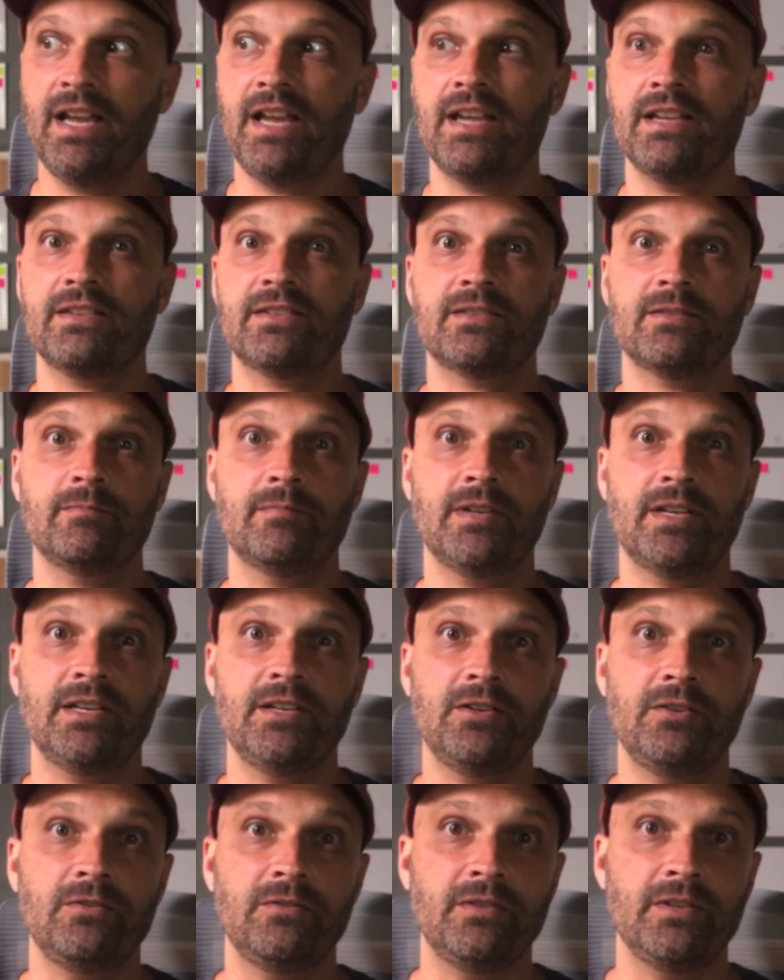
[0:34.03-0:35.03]
As
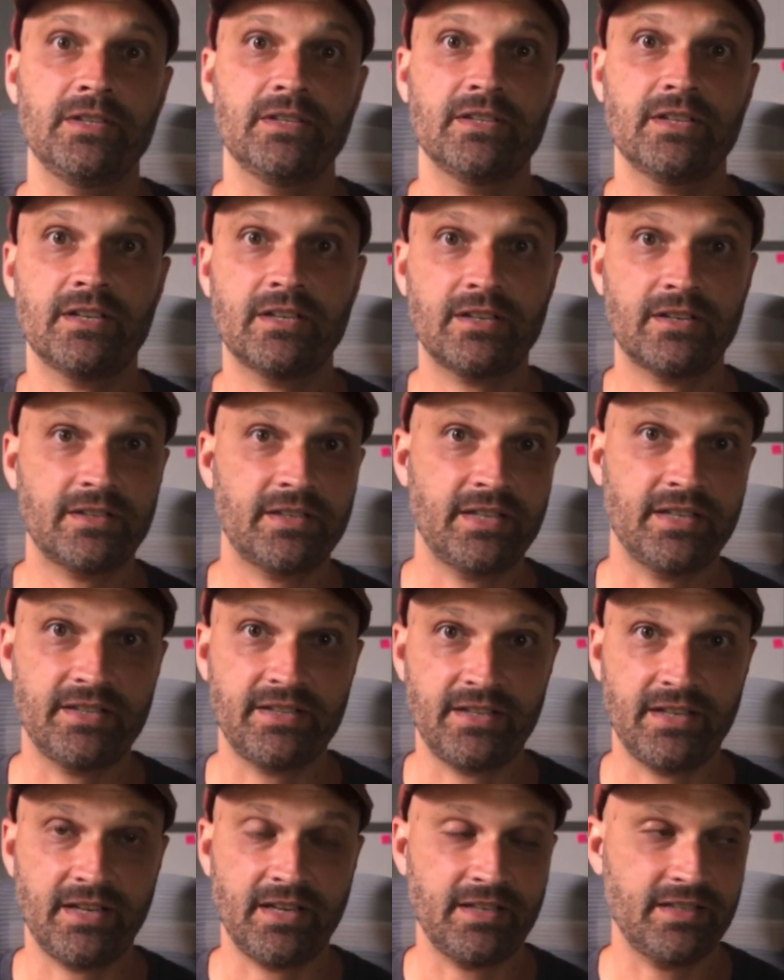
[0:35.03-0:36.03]
somebody who is not
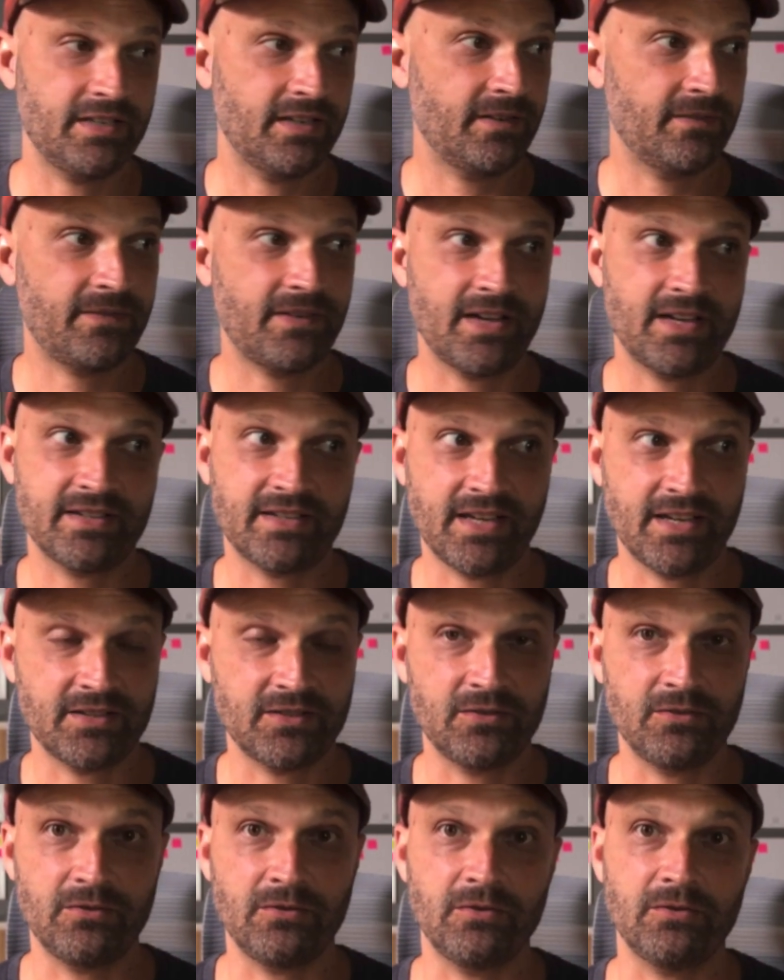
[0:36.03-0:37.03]
autistic, identifies
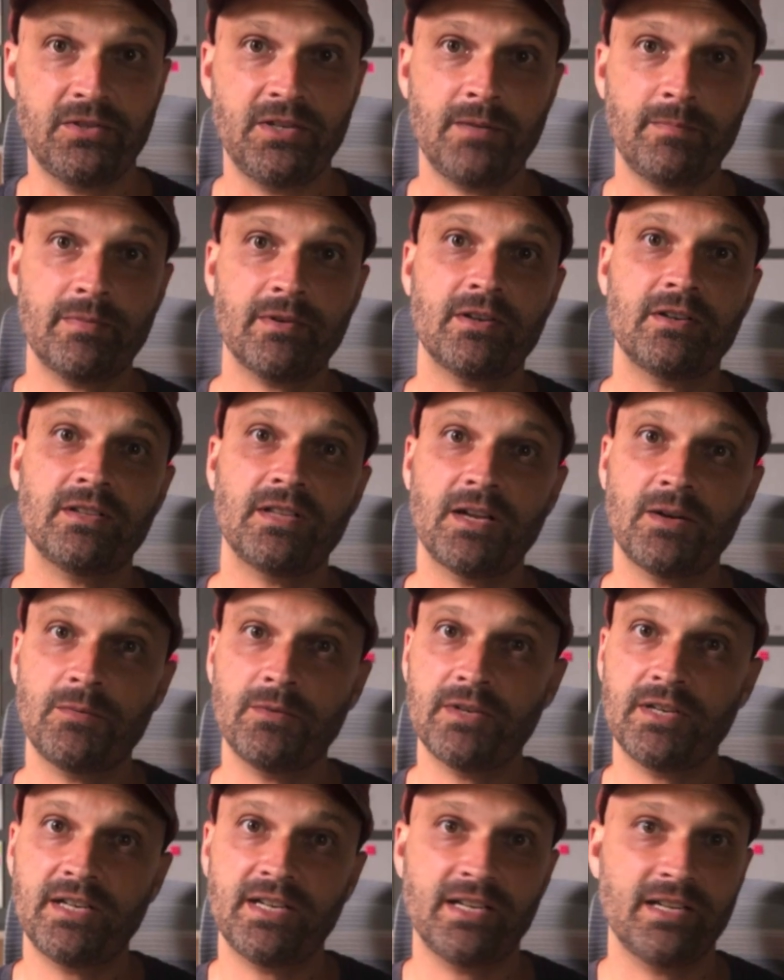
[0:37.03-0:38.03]
as neurotypical, I
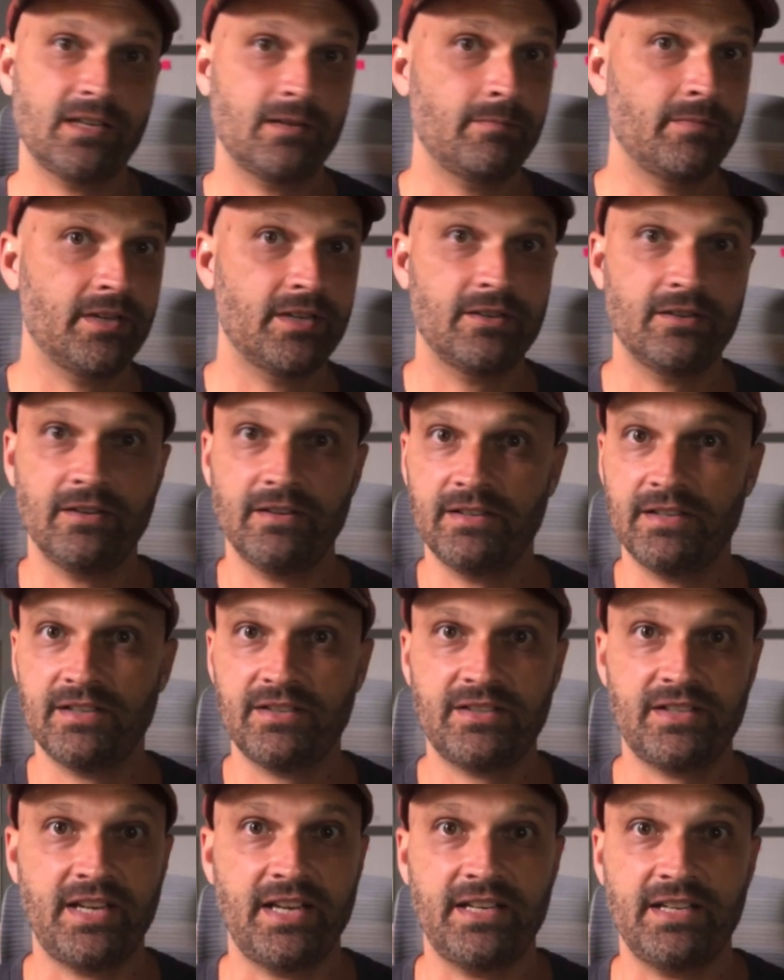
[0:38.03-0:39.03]
wanted to get a better
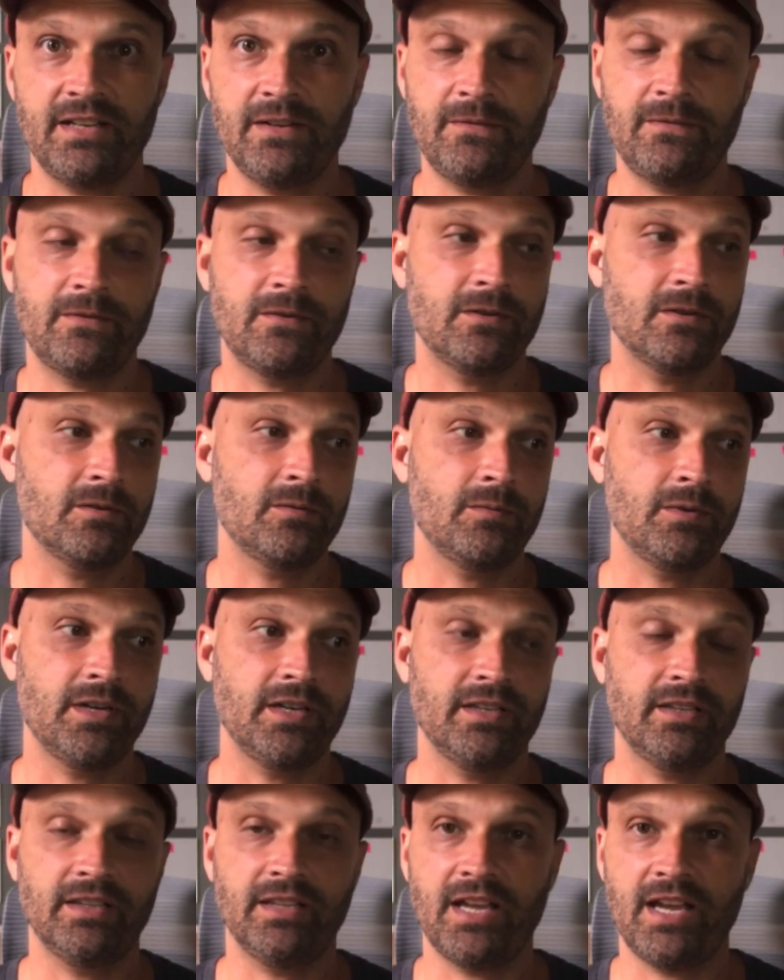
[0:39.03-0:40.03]
understanding for
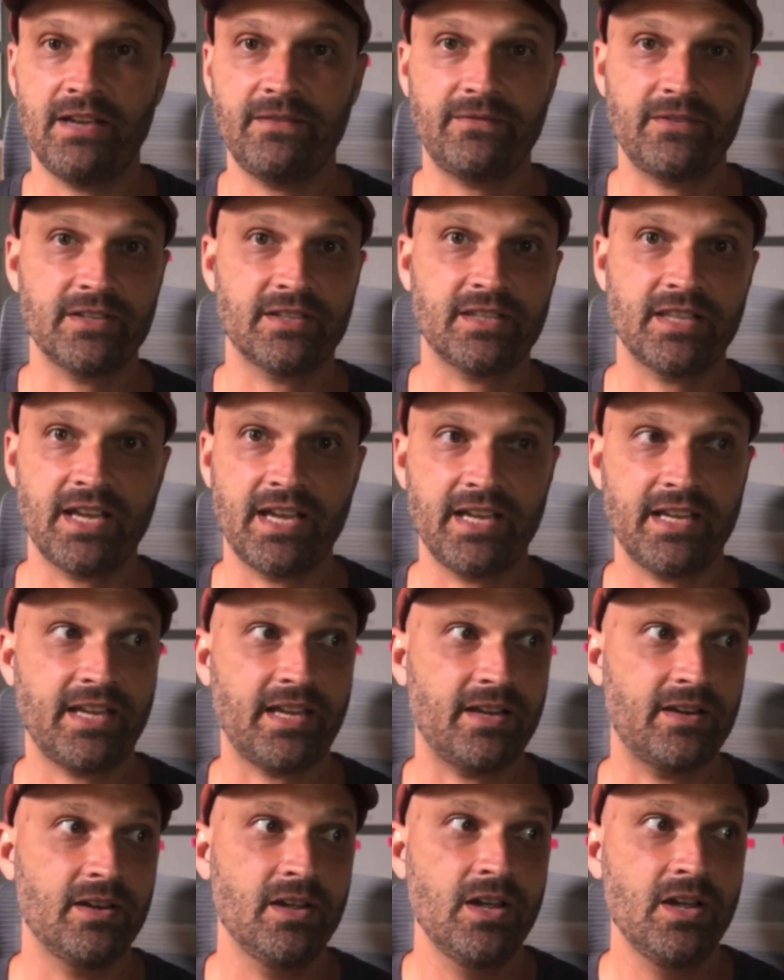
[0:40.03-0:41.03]
what life is like
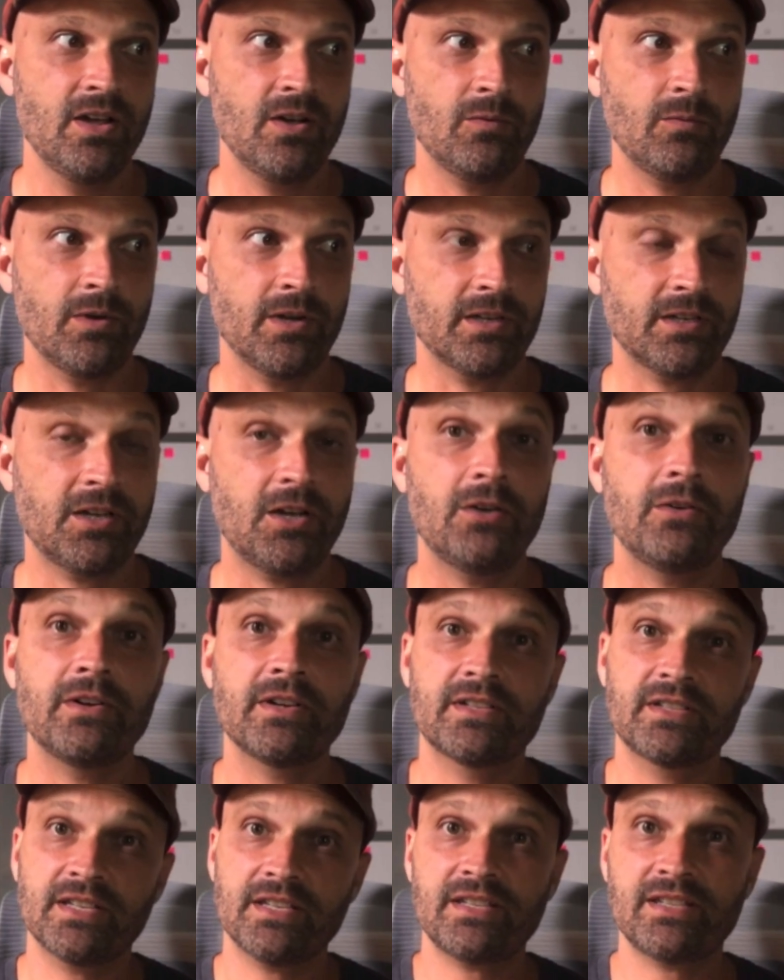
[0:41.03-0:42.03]
and what
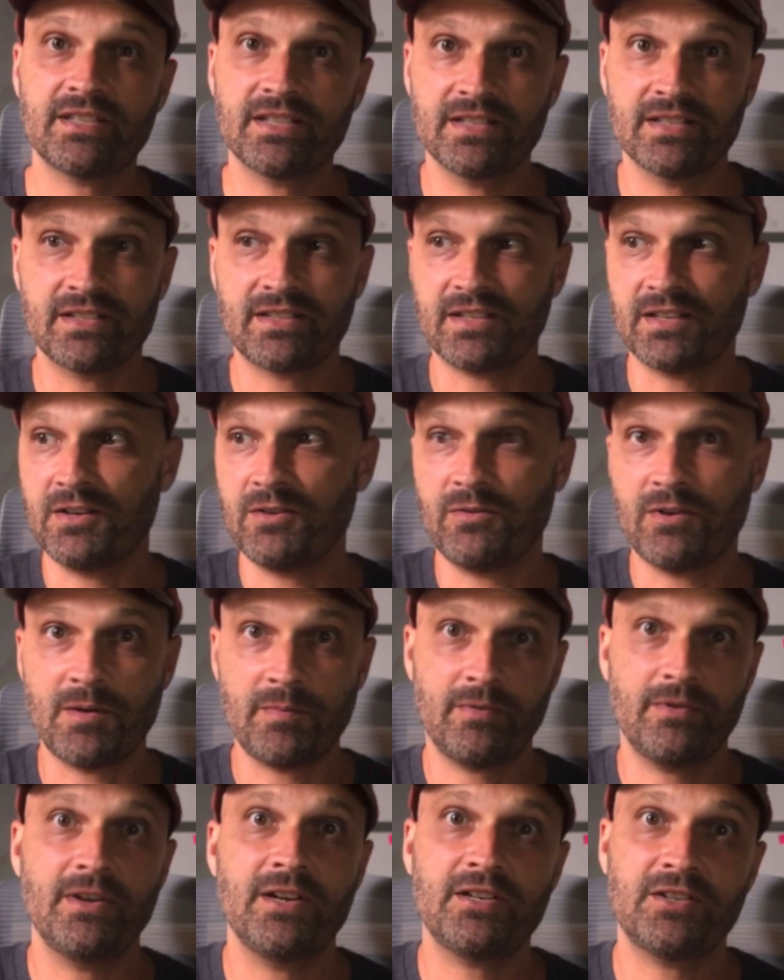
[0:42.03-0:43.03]
coexistence and
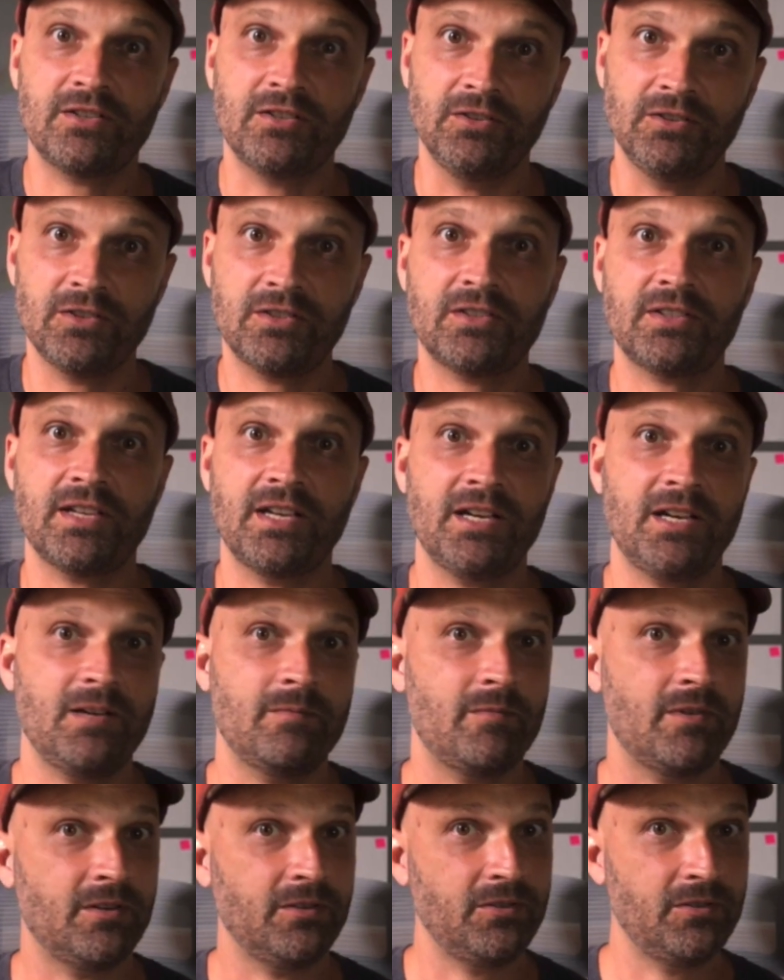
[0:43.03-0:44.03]
cooperation looks like
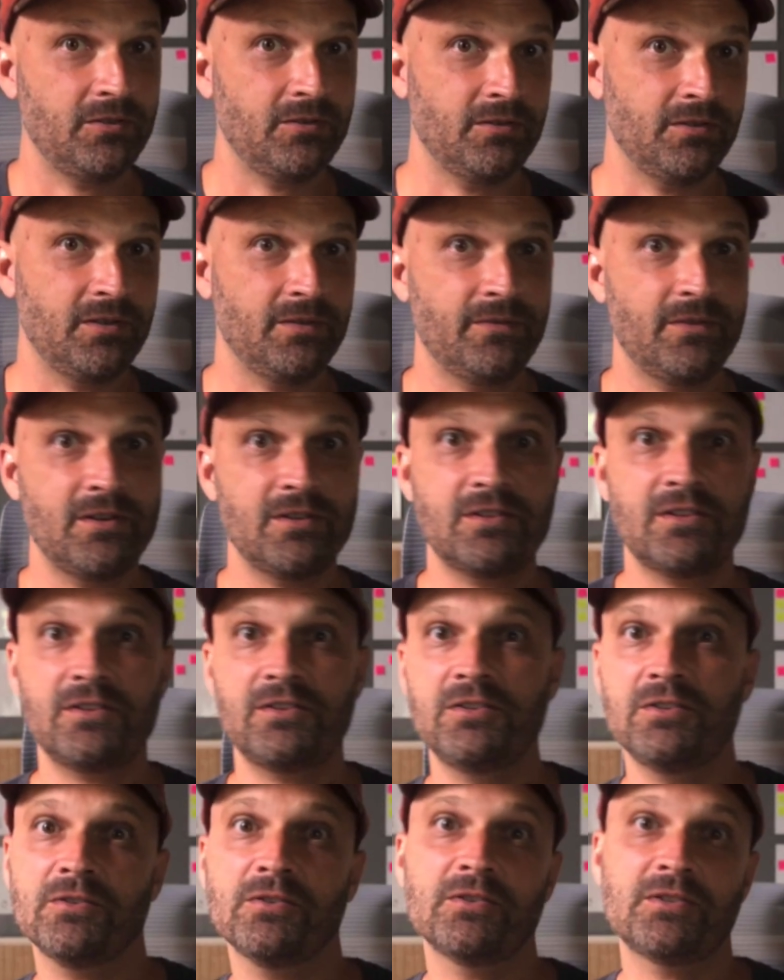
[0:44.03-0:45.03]
among
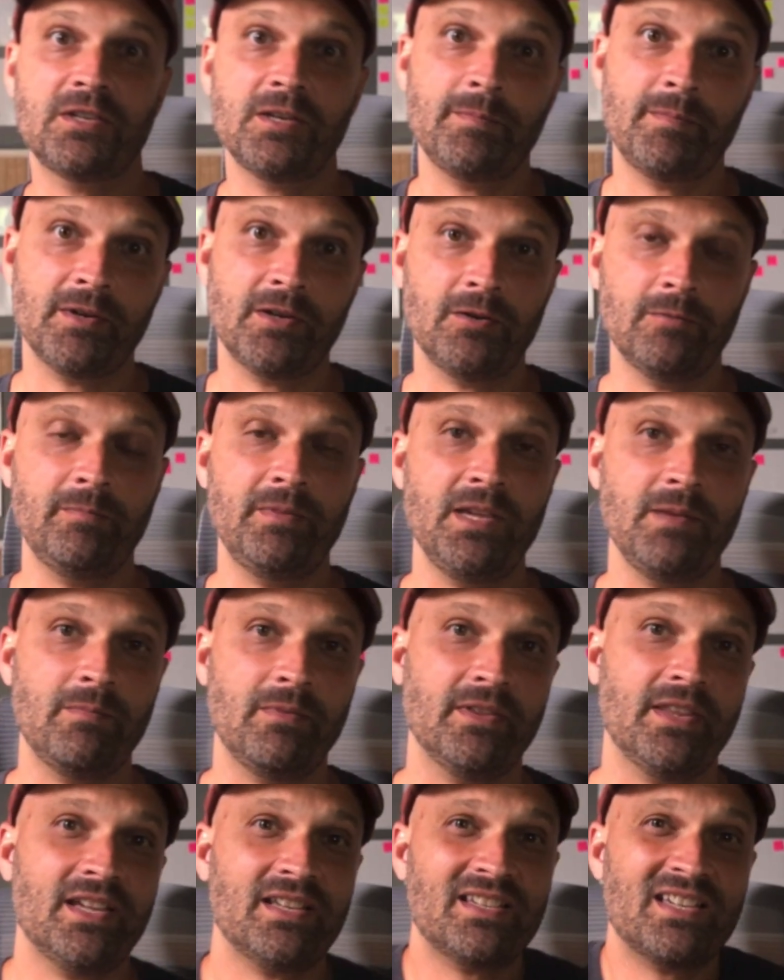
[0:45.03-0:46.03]
neurodivergent, neurotypical
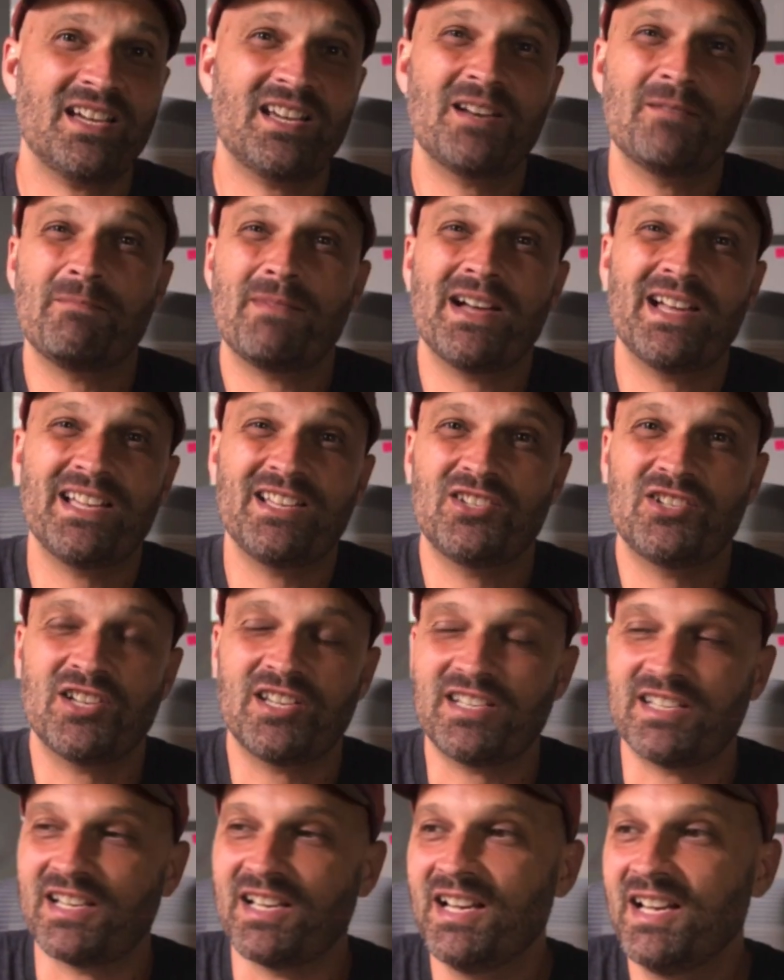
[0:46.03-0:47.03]
people. That's kind of my
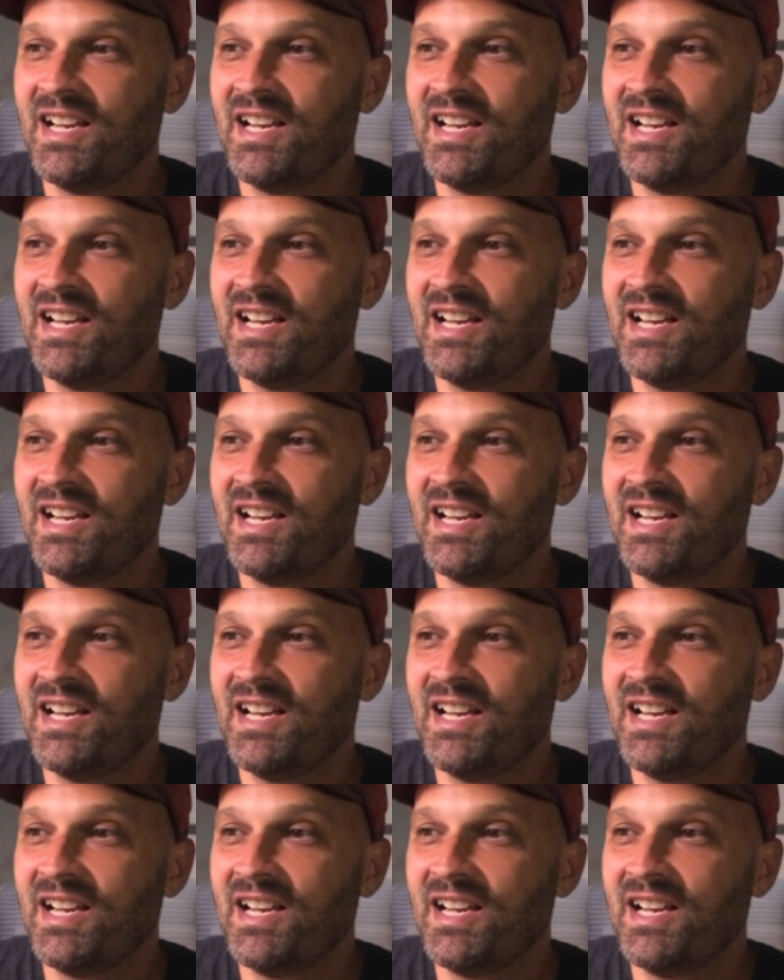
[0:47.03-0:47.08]
agenda.